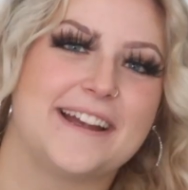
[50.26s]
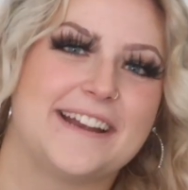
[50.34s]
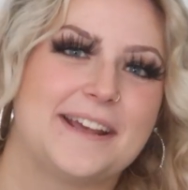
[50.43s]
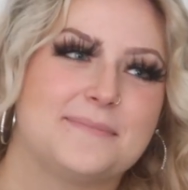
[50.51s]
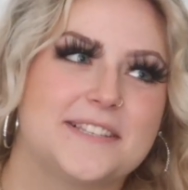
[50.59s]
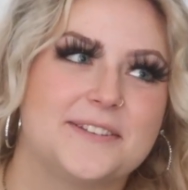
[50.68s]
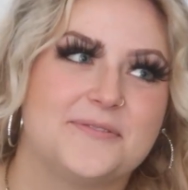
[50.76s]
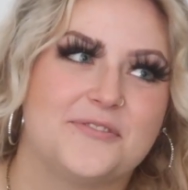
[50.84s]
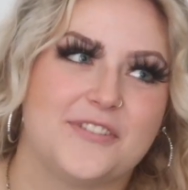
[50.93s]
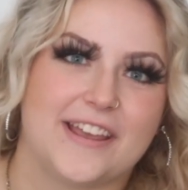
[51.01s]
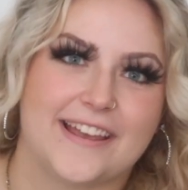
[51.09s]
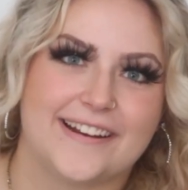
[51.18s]
My name's
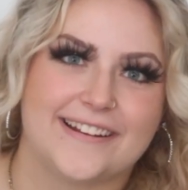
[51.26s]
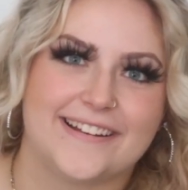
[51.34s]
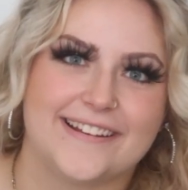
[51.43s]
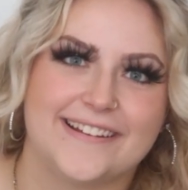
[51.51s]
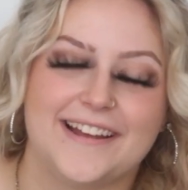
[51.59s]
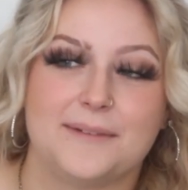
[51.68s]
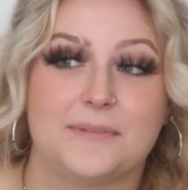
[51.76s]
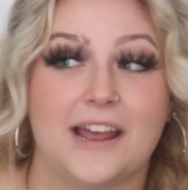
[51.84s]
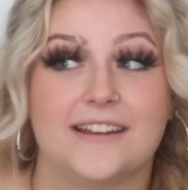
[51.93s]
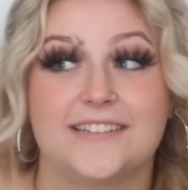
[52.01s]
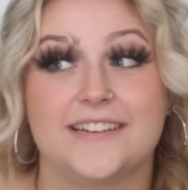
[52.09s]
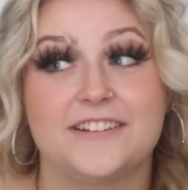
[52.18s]
Savannah. I'm
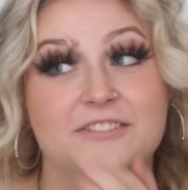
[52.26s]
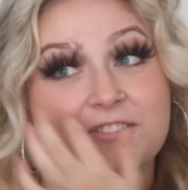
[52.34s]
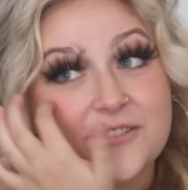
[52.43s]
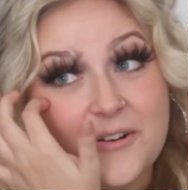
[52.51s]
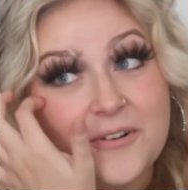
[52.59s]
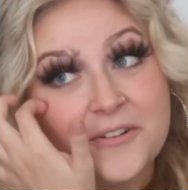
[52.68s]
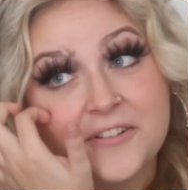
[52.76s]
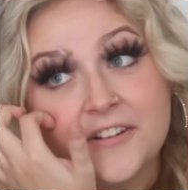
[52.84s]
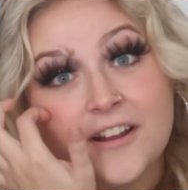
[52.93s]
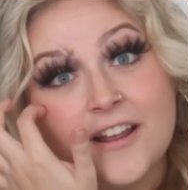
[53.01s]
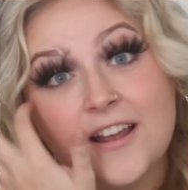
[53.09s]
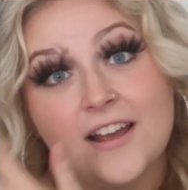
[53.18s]
19 years old.